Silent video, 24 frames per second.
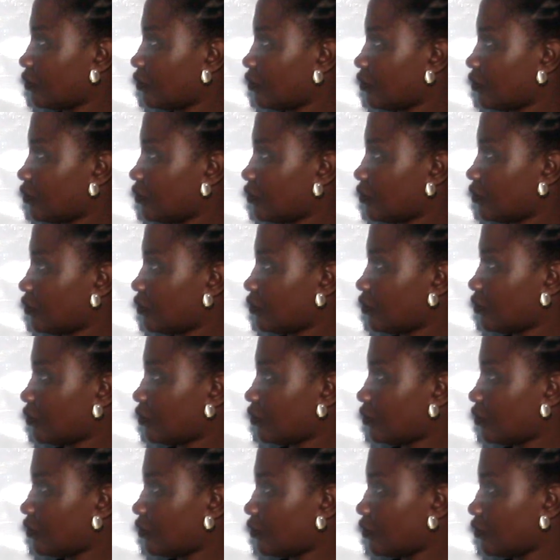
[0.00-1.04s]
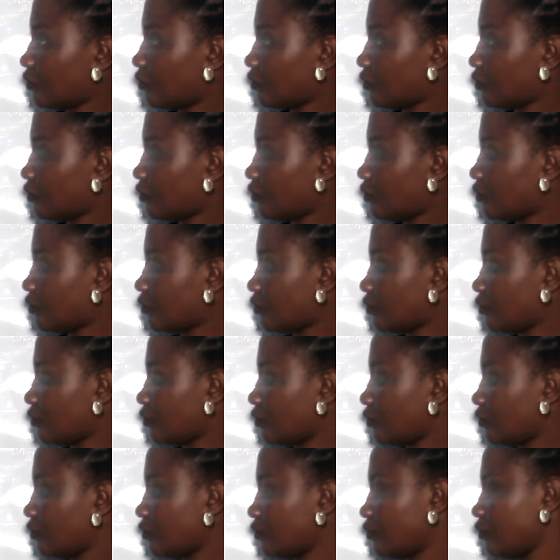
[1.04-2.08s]

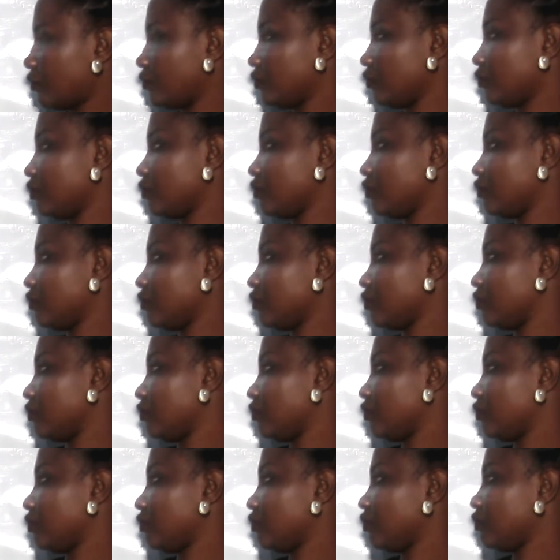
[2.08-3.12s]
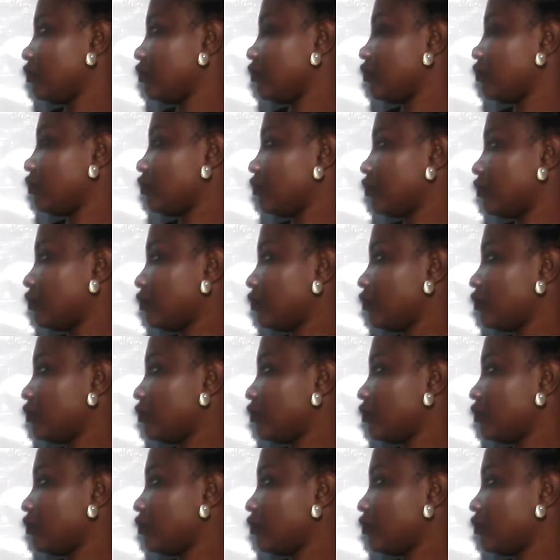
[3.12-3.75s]
The person shown says nothing.